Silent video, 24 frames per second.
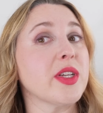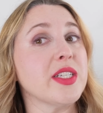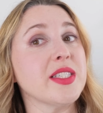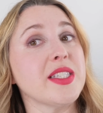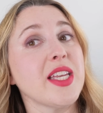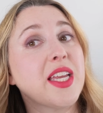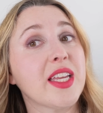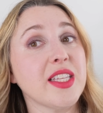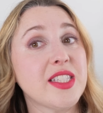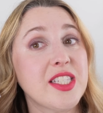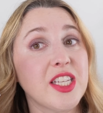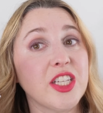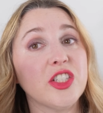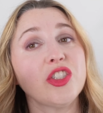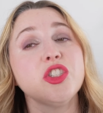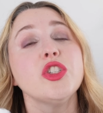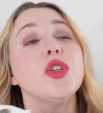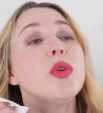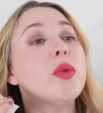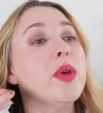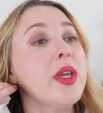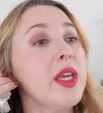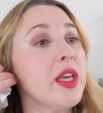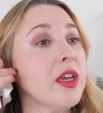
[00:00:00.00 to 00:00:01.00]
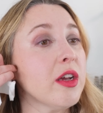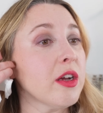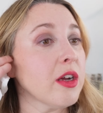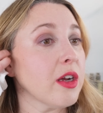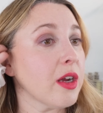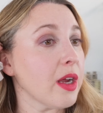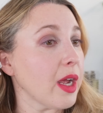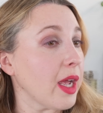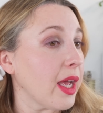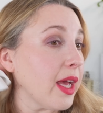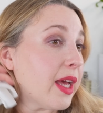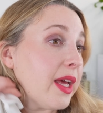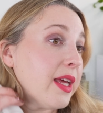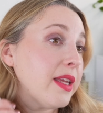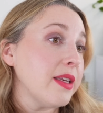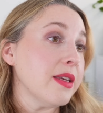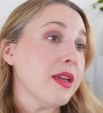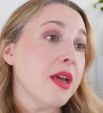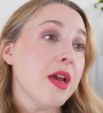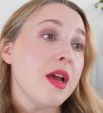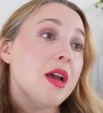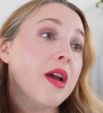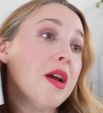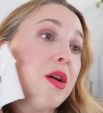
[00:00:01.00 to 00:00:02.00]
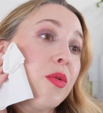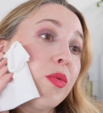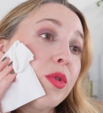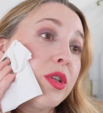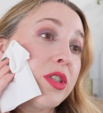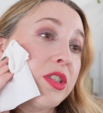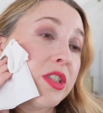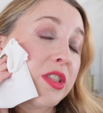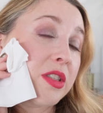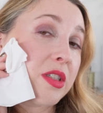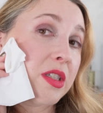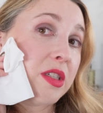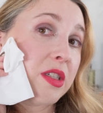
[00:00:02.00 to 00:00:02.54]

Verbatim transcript: going to take a tissue here and we're just